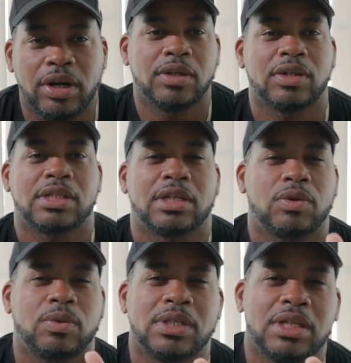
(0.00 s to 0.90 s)
So the
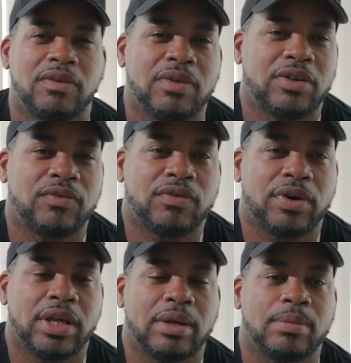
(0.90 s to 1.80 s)
sun wasn't even in
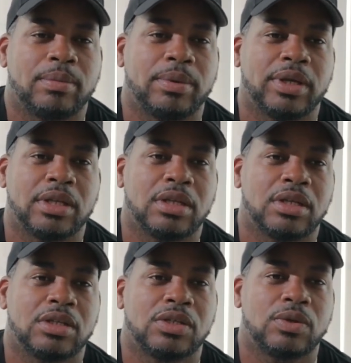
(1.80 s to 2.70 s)
frame, but
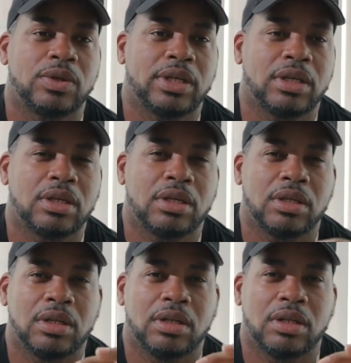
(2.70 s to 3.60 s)
shooting
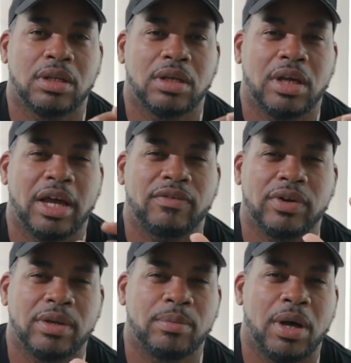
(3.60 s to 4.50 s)
the
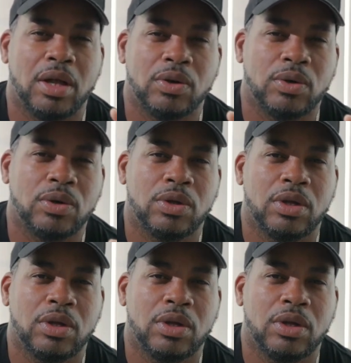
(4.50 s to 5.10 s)
African model